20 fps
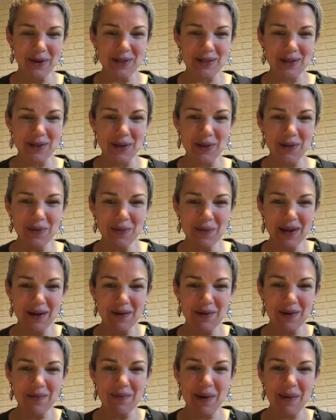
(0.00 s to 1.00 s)
so you might
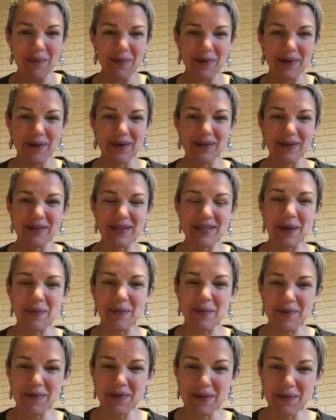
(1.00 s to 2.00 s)
remember some
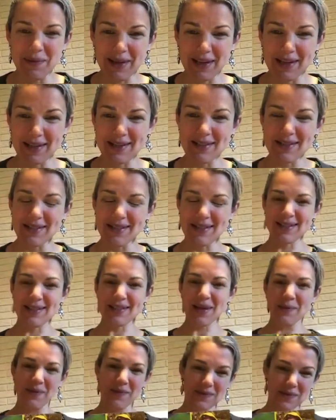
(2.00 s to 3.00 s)
of the pictures and
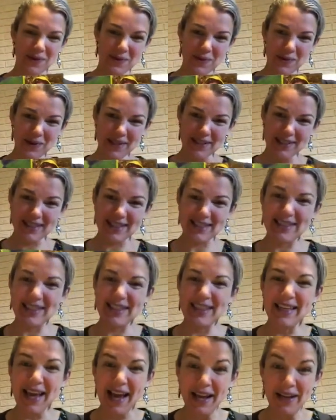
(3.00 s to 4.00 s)
some of the words.
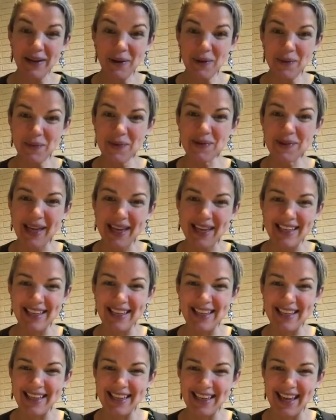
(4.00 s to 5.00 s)
I hope you like it
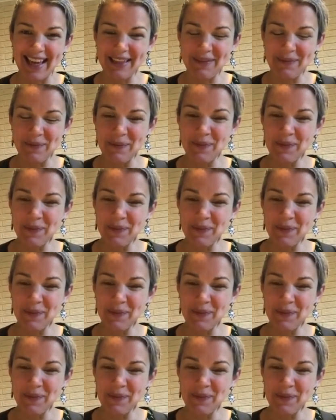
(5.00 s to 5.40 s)
again.